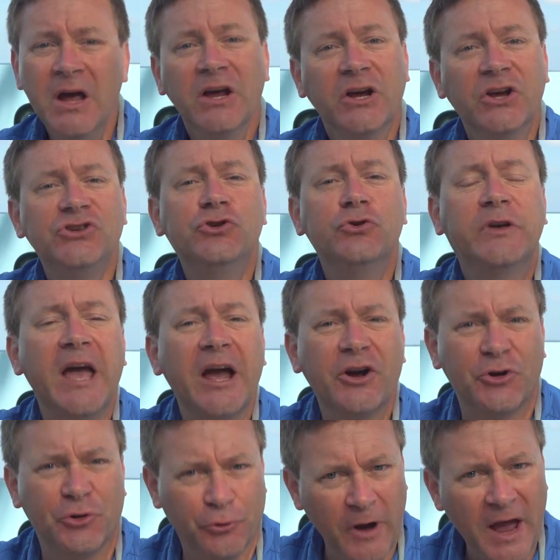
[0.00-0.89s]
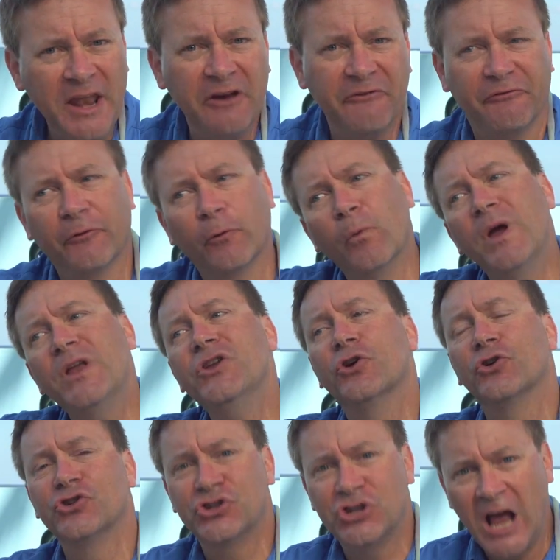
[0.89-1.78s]
because you get credit for when
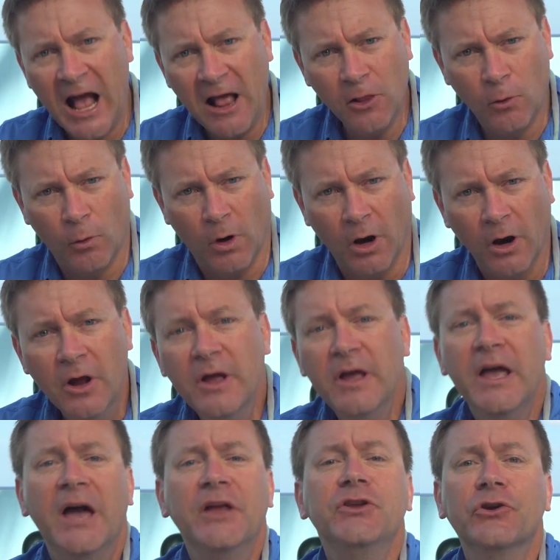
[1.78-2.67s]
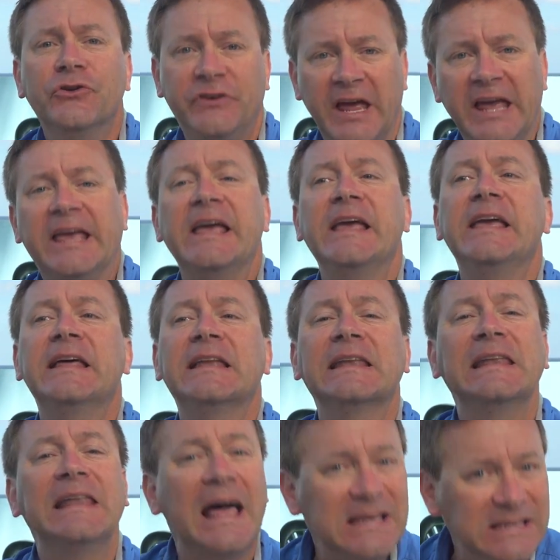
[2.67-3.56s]
you're shallower and you're taking
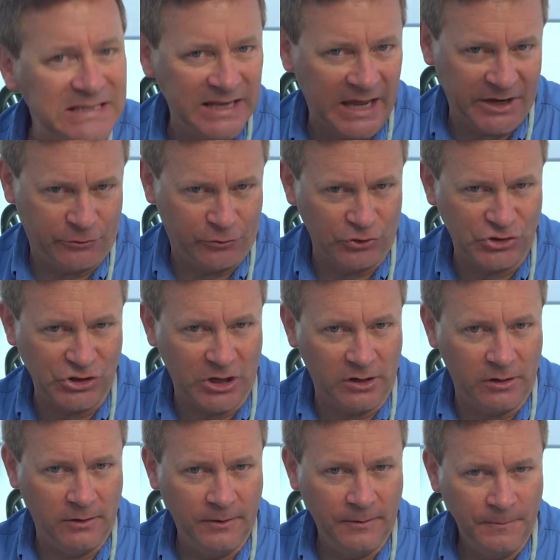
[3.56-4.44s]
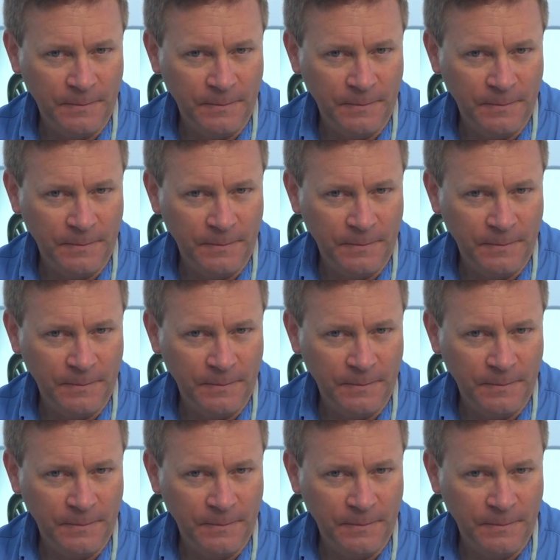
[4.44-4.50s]
in less nitrogen.